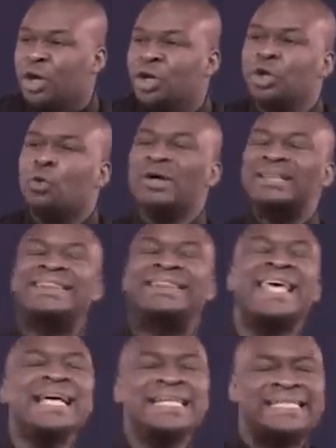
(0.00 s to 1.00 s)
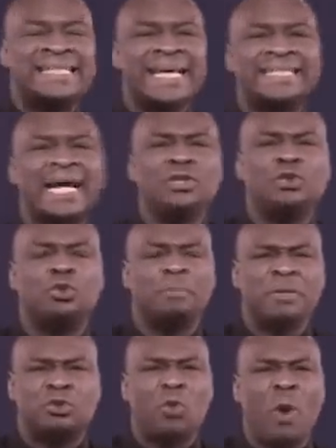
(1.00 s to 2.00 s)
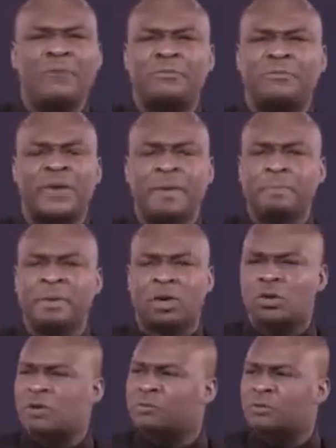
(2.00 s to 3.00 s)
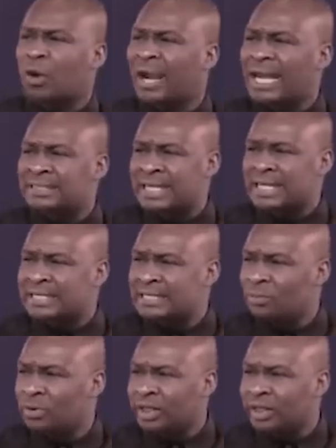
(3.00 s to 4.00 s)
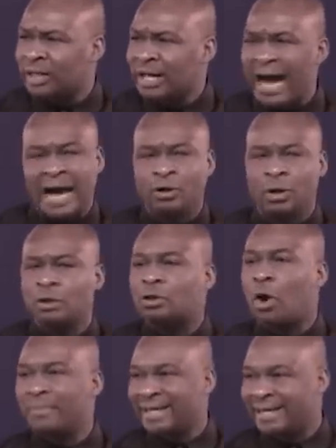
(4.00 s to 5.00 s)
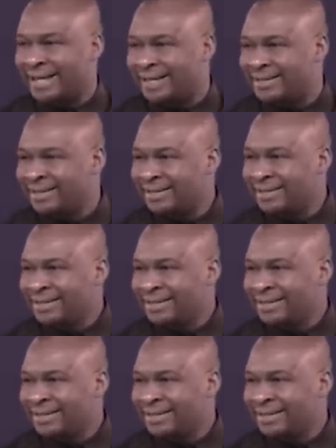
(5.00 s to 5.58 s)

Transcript: You would think Satan should be so afraid because of your last testimony and not come again.